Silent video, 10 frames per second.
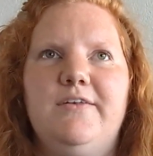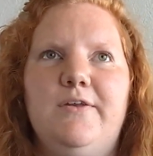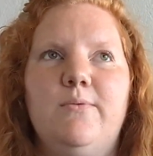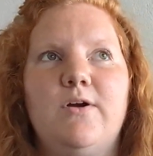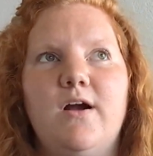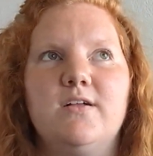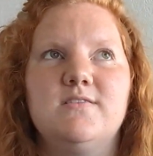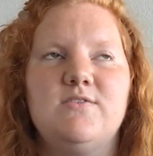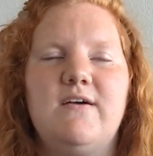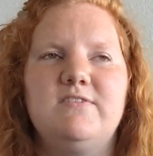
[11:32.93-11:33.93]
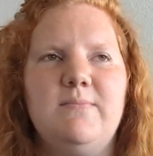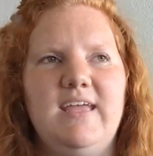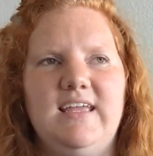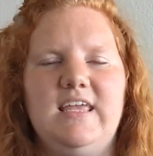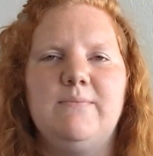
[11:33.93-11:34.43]
note cards you have to
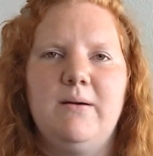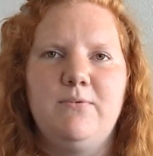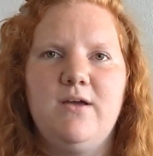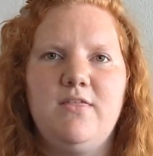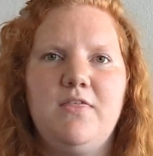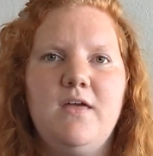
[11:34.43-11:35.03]
make and keep up with.